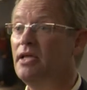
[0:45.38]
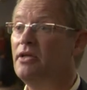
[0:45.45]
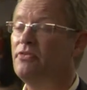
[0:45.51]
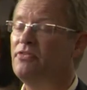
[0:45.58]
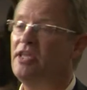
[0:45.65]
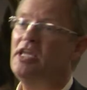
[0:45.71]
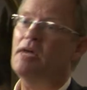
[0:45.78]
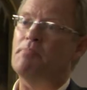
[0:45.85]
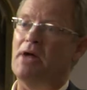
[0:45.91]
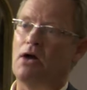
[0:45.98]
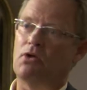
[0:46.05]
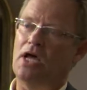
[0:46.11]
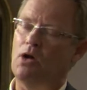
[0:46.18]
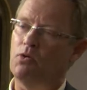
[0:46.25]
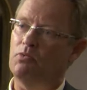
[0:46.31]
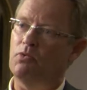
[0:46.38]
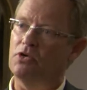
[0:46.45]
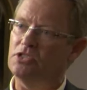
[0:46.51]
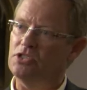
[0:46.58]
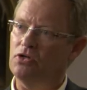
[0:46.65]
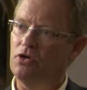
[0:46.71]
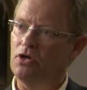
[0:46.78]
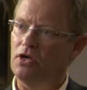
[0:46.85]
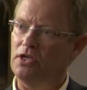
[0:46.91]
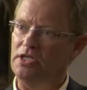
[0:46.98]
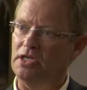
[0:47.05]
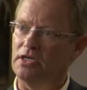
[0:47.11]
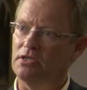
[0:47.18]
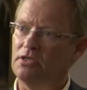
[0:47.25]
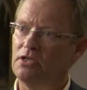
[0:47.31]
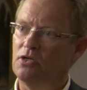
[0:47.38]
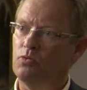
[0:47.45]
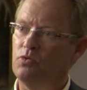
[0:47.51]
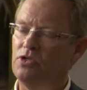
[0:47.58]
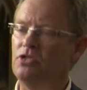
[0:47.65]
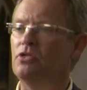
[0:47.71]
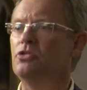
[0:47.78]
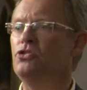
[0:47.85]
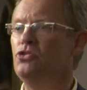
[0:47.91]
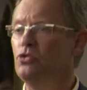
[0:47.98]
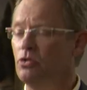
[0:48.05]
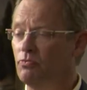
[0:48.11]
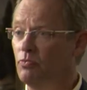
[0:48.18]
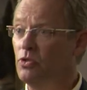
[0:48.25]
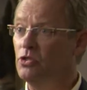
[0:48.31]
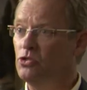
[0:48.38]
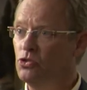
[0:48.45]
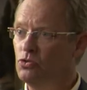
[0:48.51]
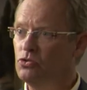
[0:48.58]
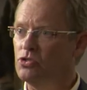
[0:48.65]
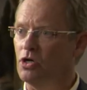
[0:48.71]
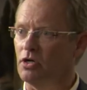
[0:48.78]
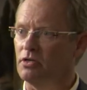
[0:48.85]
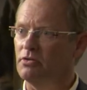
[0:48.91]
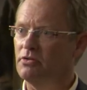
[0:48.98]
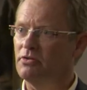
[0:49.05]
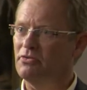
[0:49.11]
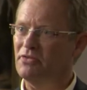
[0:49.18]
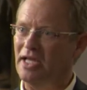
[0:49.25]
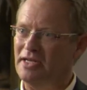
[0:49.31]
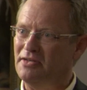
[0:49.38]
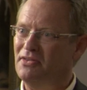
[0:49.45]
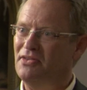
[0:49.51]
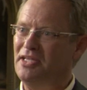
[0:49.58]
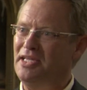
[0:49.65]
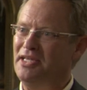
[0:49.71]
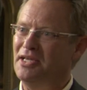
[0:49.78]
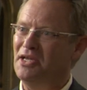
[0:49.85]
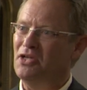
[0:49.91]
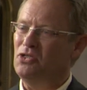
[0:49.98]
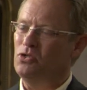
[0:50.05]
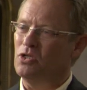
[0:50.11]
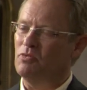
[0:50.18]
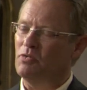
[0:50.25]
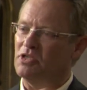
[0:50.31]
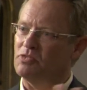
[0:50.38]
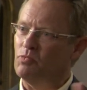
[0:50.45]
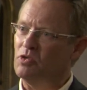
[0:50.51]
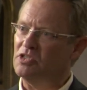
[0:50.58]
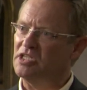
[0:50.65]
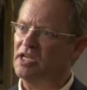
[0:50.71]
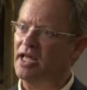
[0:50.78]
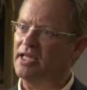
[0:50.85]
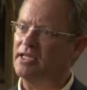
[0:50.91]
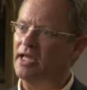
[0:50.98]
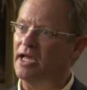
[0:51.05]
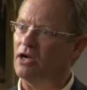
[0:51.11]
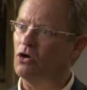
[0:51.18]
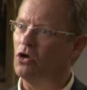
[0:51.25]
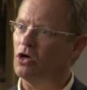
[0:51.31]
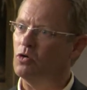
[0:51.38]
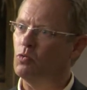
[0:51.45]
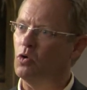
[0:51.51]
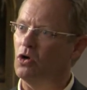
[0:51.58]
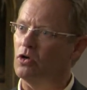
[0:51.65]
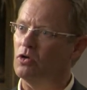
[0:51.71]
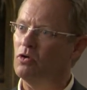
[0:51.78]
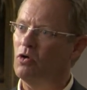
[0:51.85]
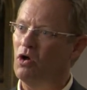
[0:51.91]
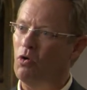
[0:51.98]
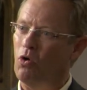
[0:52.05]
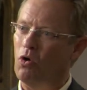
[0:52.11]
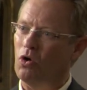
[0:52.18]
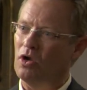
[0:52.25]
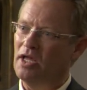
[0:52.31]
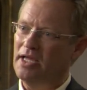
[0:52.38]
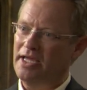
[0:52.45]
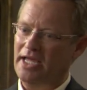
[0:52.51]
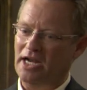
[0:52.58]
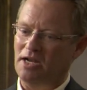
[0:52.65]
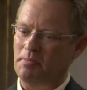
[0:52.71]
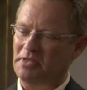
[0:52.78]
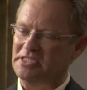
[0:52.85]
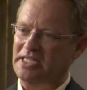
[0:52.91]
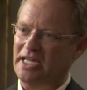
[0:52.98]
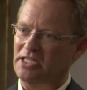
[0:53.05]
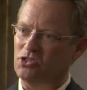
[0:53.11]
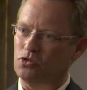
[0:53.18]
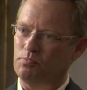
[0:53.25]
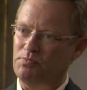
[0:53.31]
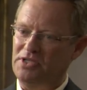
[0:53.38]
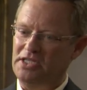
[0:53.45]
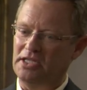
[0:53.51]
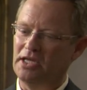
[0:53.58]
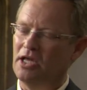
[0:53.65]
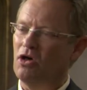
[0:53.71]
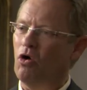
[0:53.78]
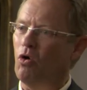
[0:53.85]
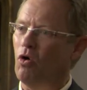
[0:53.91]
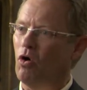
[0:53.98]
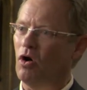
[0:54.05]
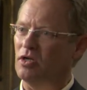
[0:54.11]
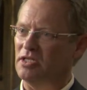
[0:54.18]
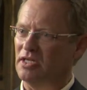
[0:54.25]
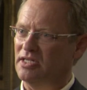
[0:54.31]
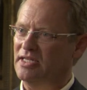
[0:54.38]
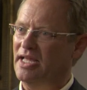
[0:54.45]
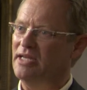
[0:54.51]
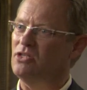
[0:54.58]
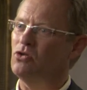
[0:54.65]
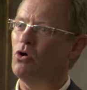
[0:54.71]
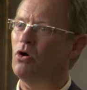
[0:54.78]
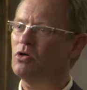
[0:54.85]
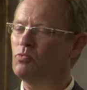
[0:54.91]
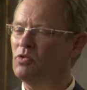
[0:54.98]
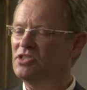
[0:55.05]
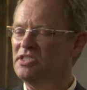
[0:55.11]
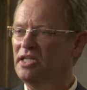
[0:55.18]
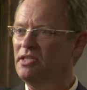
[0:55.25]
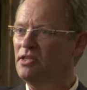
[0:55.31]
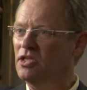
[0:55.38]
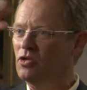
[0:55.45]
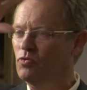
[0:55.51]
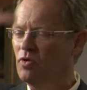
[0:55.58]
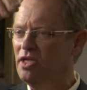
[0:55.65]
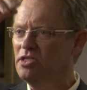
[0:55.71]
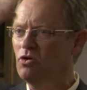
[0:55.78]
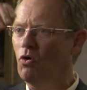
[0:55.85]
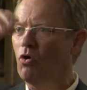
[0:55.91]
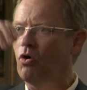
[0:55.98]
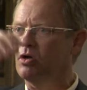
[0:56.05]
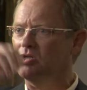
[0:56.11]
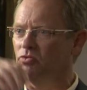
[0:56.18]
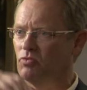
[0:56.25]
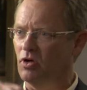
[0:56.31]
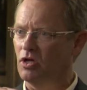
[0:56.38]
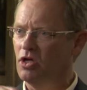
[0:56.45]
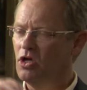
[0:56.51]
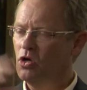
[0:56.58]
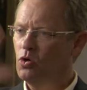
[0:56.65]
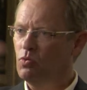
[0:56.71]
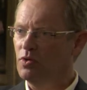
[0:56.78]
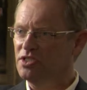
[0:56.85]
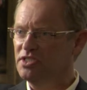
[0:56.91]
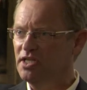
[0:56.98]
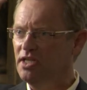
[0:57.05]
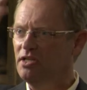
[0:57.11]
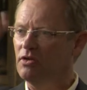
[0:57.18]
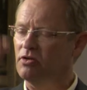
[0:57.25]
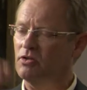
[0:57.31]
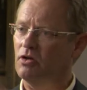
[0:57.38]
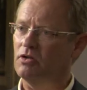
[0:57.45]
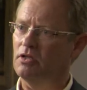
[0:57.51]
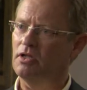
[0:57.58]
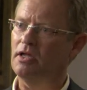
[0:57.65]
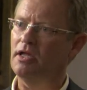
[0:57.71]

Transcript: Think about how it was earlier with Newton, that the universe was like a clockwork. All elements had to be ordered, and God was then the great orderer who was sitting on,